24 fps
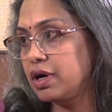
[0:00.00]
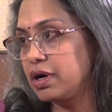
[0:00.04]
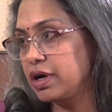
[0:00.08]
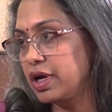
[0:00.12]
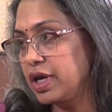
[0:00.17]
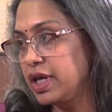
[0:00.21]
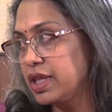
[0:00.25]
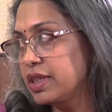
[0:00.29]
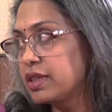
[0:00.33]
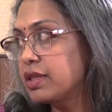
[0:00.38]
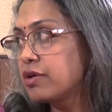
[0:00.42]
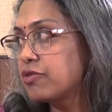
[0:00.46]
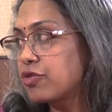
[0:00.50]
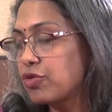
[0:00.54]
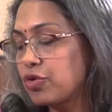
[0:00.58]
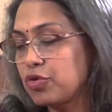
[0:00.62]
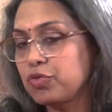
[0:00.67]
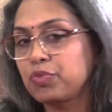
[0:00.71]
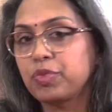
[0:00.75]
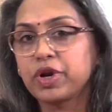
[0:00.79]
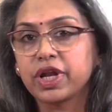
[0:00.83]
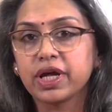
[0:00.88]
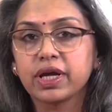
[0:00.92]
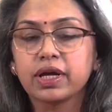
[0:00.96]
in the role
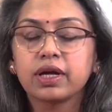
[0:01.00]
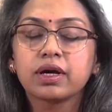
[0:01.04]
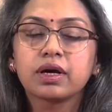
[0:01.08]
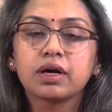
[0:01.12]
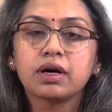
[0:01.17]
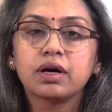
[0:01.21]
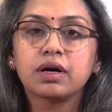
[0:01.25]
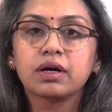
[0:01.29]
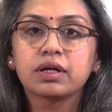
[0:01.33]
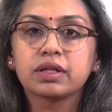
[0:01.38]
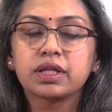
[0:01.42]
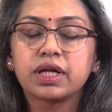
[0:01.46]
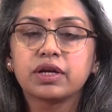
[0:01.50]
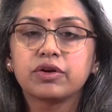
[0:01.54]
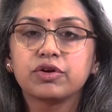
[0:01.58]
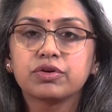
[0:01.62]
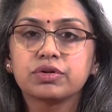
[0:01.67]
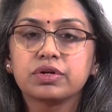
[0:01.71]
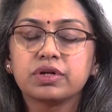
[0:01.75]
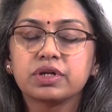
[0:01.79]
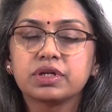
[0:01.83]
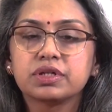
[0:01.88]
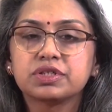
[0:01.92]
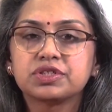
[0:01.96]
play that you
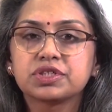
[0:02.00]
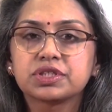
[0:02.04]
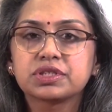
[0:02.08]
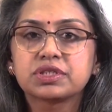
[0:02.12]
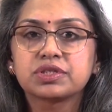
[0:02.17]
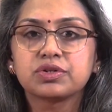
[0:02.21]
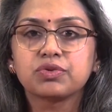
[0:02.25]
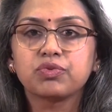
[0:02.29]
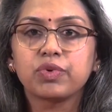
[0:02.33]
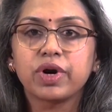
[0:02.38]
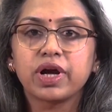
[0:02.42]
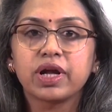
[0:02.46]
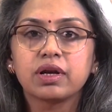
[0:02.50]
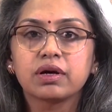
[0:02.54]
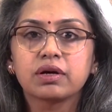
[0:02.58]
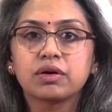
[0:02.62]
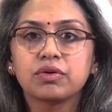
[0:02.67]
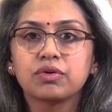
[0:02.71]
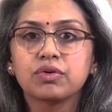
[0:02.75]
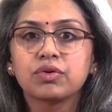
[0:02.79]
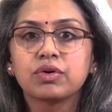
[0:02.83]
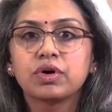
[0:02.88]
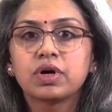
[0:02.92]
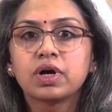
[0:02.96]
did just a while
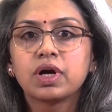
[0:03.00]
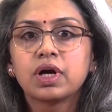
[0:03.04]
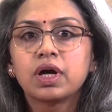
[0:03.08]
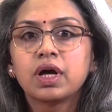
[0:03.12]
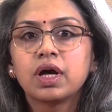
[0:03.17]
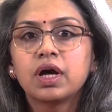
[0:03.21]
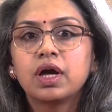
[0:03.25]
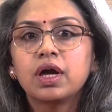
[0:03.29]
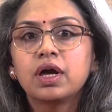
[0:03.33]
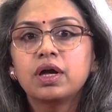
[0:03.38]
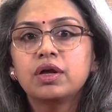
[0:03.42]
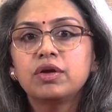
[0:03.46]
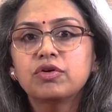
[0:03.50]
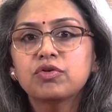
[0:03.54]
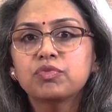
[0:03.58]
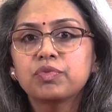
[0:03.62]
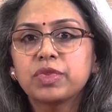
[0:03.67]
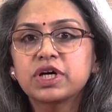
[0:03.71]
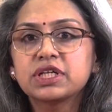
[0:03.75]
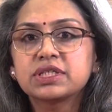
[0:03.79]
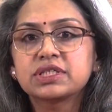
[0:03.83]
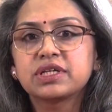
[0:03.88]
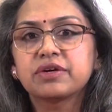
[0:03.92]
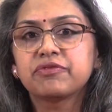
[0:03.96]
ago. You
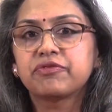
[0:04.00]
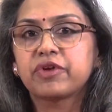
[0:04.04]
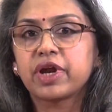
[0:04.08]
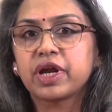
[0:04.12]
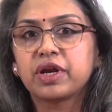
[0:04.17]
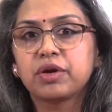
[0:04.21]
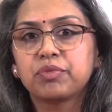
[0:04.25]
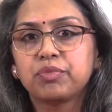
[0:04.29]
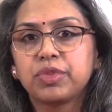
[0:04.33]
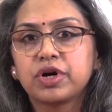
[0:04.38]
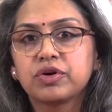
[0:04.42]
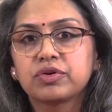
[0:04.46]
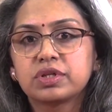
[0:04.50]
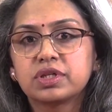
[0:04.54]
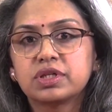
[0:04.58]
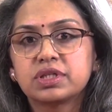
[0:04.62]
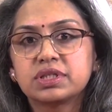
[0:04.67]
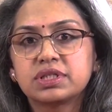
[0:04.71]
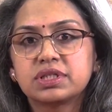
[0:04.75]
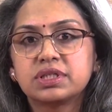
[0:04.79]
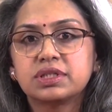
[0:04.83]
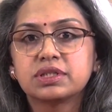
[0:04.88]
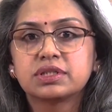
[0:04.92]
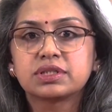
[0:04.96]
must have read about
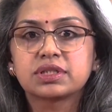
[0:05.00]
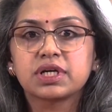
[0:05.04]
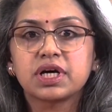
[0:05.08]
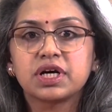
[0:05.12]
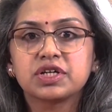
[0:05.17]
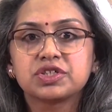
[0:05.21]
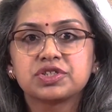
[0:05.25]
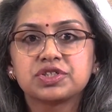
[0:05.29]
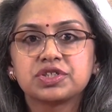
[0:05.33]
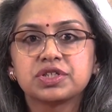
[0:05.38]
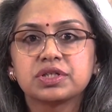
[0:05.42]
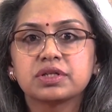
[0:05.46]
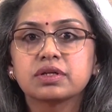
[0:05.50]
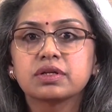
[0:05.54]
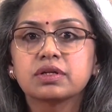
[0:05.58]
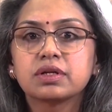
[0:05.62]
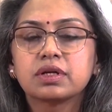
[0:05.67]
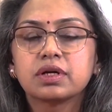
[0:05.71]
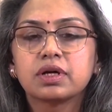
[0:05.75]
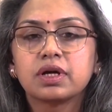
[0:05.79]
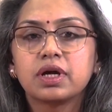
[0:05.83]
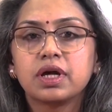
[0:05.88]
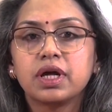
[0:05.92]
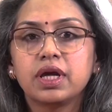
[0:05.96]
this discussion
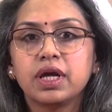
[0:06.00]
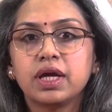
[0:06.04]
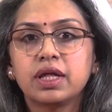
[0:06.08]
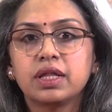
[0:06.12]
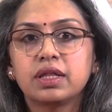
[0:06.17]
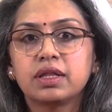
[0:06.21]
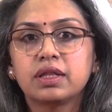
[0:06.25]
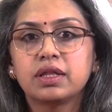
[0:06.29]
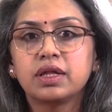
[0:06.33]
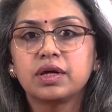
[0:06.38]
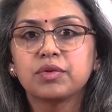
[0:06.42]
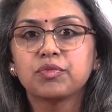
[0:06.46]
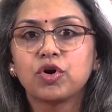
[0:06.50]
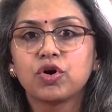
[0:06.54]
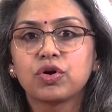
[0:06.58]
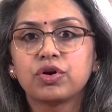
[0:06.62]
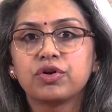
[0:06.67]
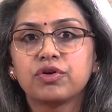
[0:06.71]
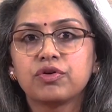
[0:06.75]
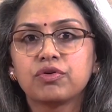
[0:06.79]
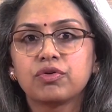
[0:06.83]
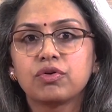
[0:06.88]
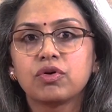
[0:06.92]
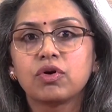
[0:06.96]
in the
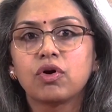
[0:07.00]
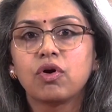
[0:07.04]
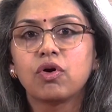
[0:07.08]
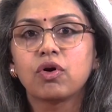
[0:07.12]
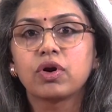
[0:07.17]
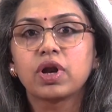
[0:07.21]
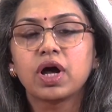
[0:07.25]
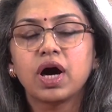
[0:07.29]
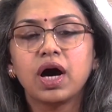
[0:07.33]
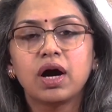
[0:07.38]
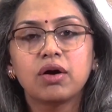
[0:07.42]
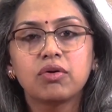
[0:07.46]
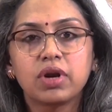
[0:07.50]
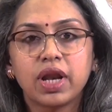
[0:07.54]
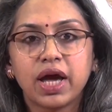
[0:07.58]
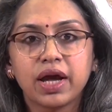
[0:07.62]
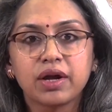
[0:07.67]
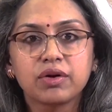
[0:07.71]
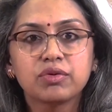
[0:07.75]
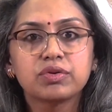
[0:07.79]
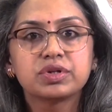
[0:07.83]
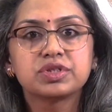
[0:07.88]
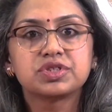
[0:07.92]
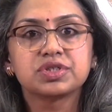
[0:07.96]
module on how
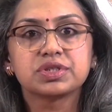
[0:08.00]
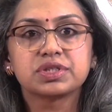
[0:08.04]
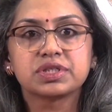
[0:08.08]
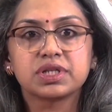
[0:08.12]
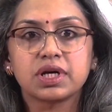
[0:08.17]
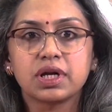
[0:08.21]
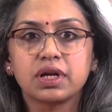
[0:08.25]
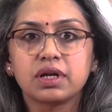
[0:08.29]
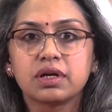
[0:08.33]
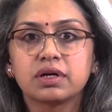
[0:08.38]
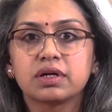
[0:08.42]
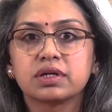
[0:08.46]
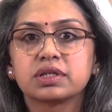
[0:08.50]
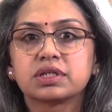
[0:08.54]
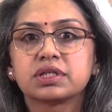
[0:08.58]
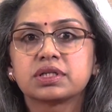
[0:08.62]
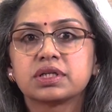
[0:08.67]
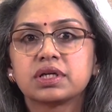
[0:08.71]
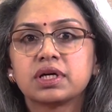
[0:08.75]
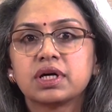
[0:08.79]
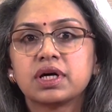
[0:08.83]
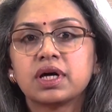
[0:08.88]
languages are learnt.